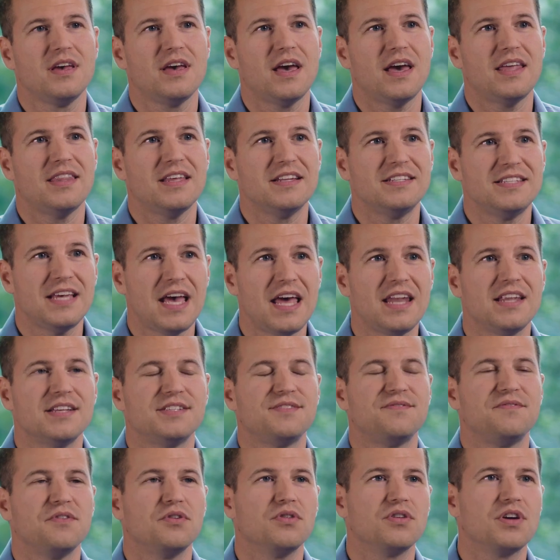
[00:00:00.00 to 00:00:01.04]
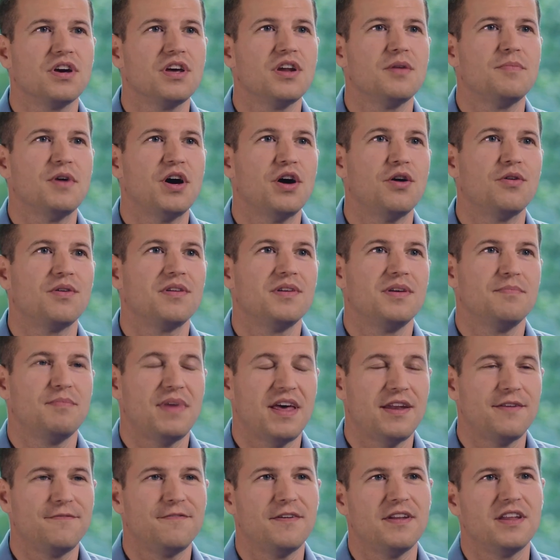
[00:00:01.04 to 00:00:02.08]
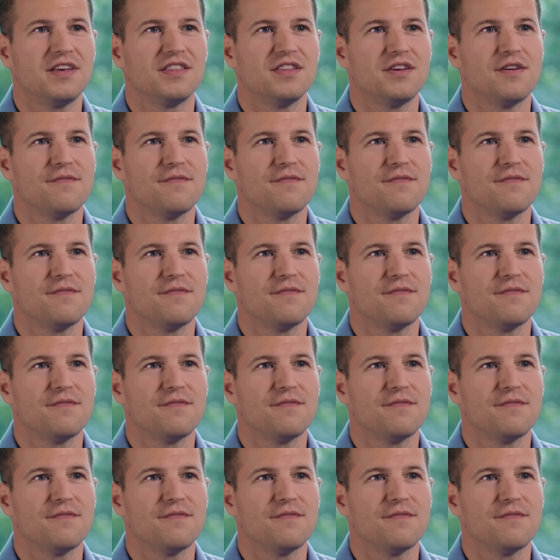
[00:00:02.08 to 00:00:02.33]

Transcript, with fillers: and the tenants feel good about benefiting the